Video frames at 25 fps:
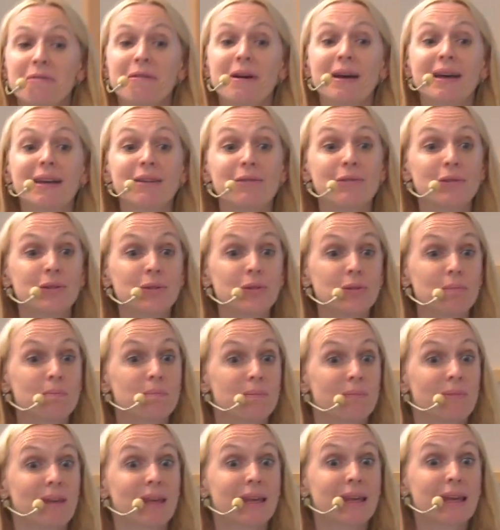We are even
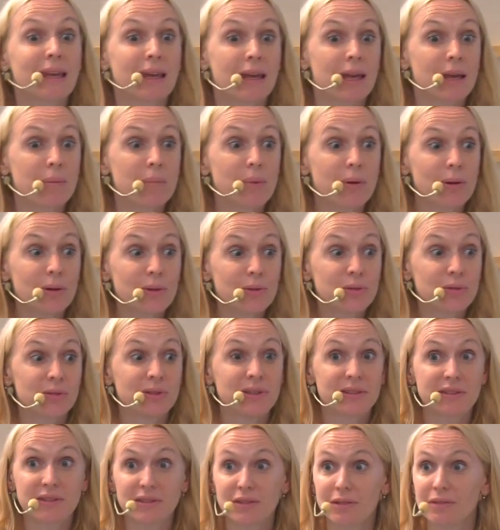able to
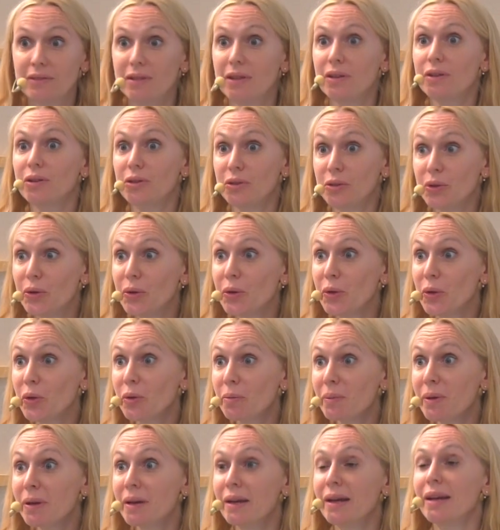discover a new
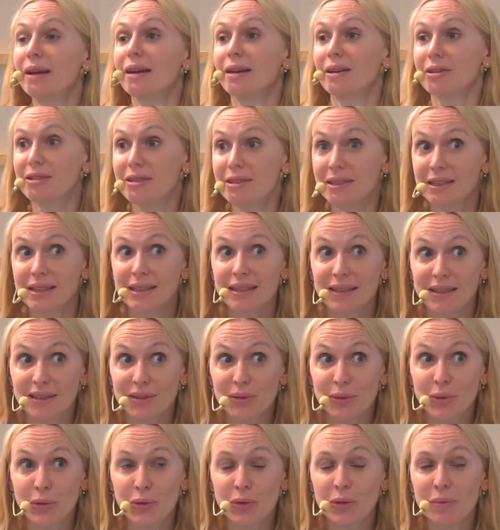room, a
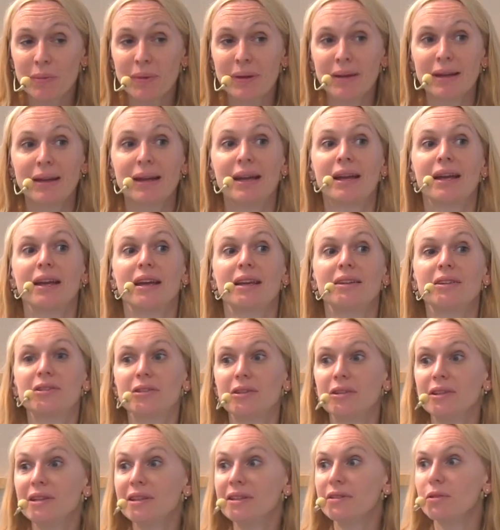secret room.
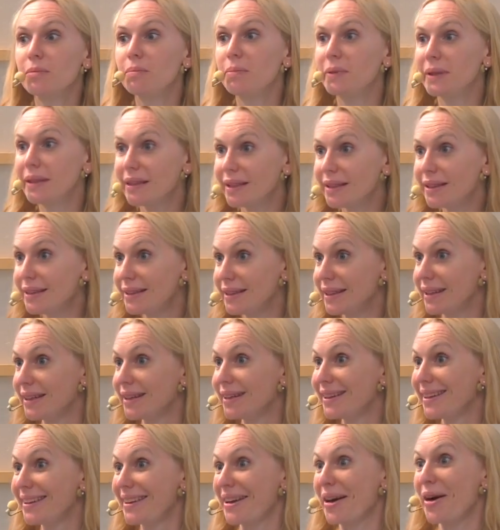It's only the
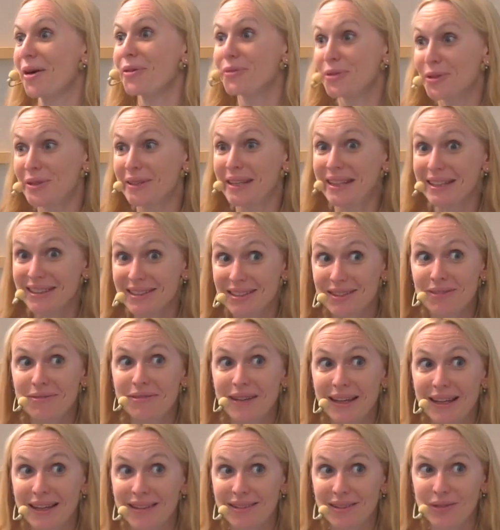beginning of the next
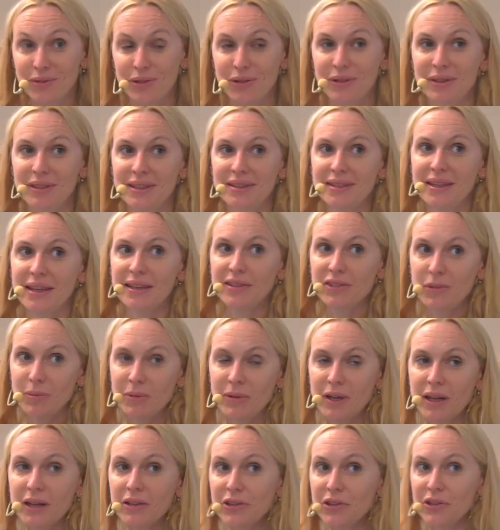phase of the Giza
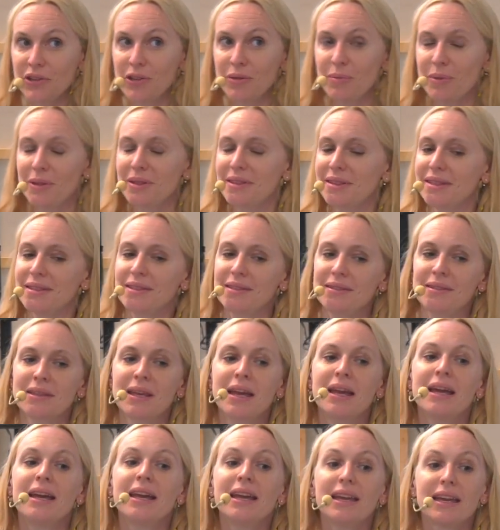exploration, but
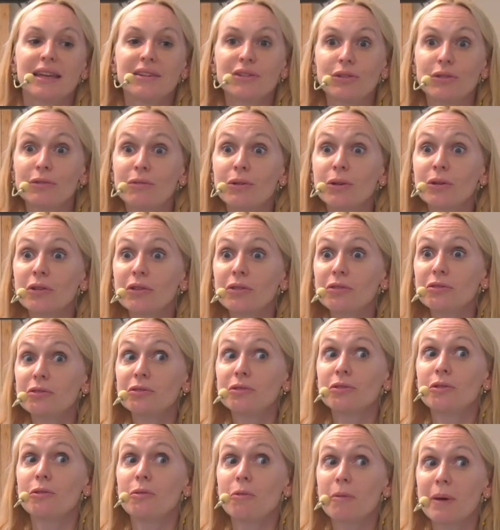it's a
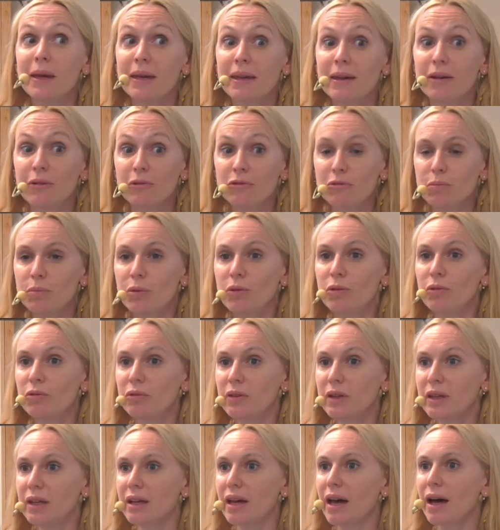wonderful way of
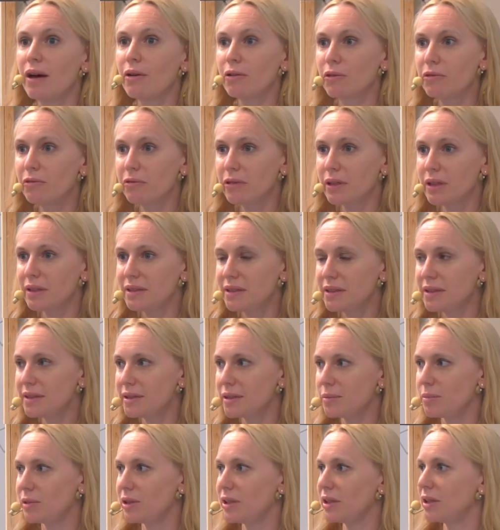proving our 3D
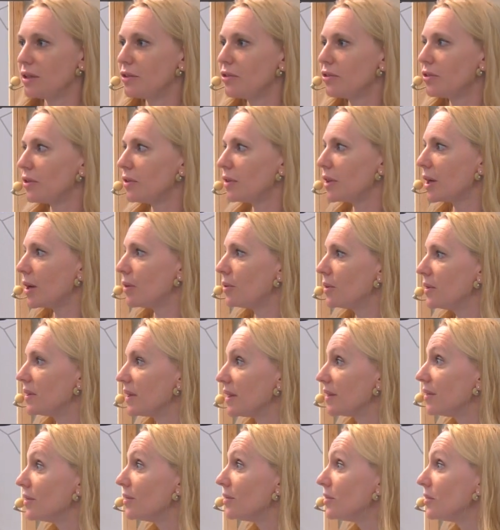simulation, our
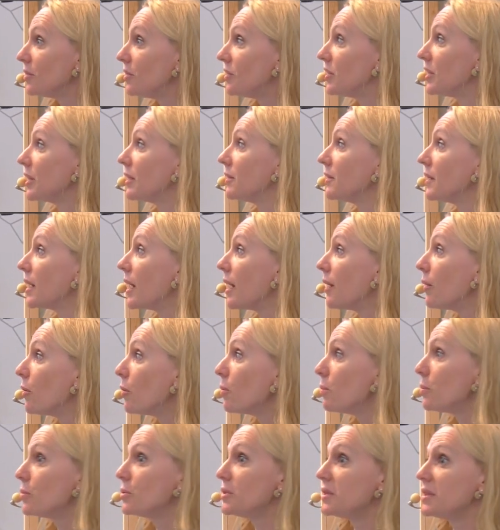technology, and
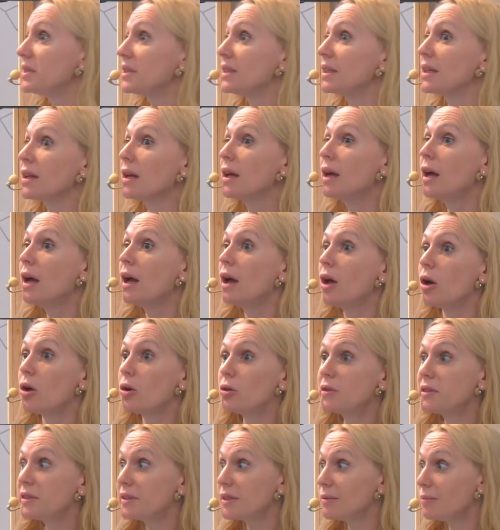how putting
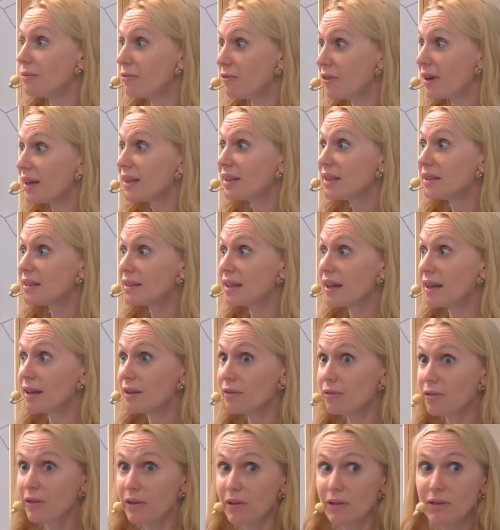a team very
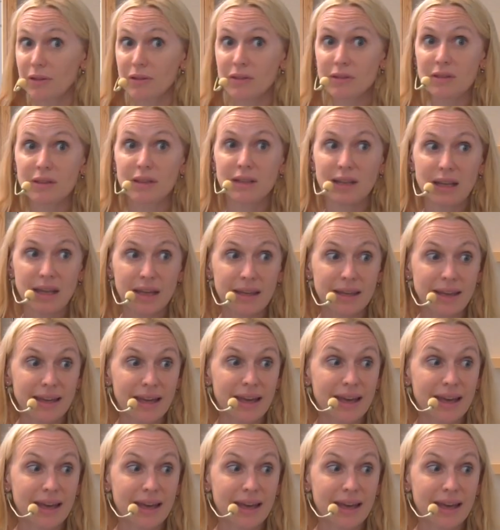diverse, like